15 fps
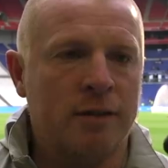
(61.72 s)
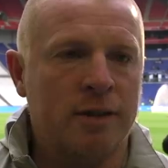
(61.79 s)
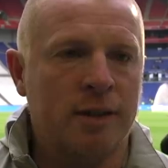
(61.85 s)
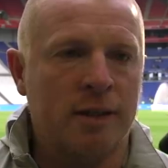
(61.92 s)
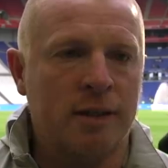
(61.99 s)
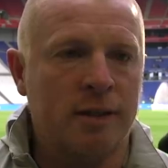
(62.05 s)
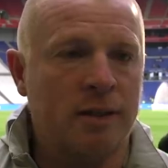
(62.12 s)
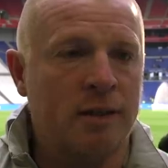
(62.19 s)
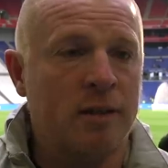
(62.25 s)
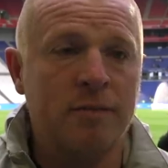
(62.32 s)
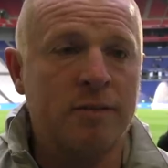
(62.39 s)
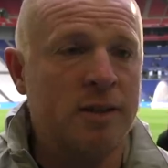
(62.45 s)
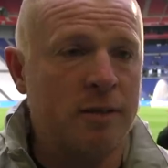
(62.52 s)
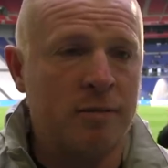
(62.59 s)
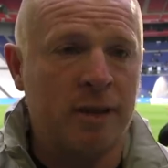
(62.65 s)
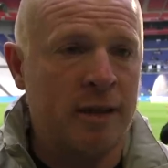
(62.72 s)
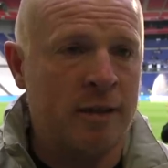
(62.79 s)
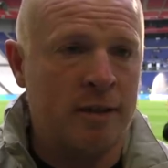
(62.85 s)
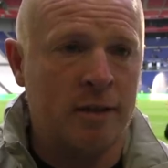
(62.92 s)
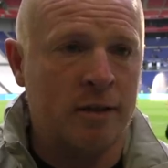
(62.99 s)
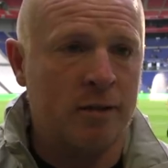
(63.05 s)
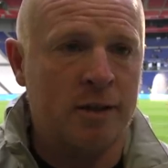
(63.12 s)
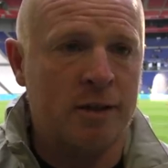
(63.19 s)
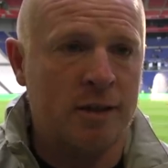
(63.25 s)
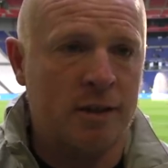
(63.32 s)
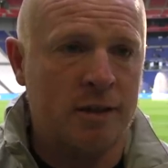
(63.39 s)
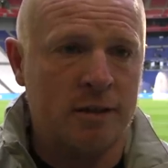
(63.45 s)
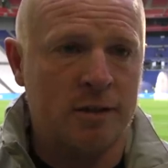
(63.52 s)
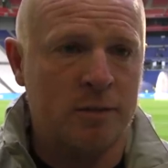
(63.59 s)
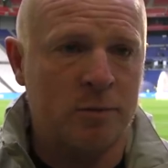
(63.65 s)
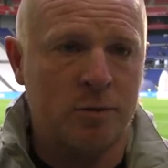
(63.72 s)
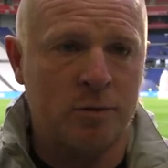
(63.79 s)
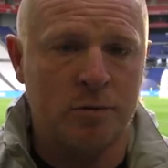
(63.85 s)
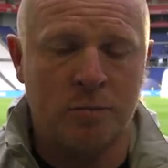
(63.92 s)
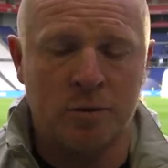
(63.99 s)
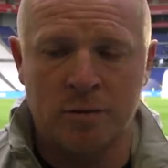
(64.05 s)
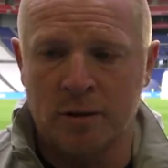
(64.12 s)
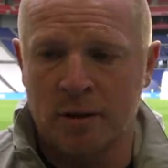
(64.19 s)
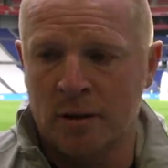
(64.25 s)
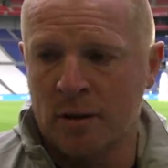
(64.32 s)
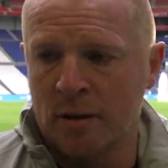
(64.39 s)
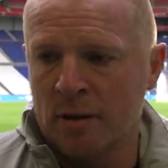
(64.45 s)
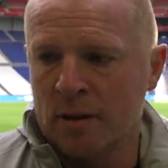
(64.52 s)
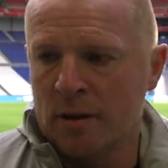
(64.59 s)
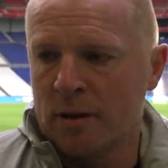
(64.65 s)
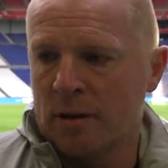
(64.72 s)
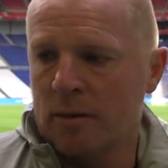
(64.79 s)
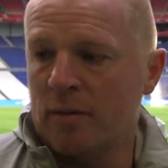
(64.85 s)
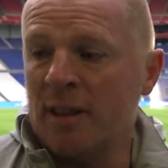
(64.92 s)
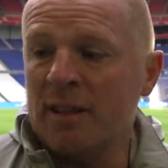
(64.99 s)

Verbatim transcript: attack, and then obviously Ryan had a great chance, the one on one.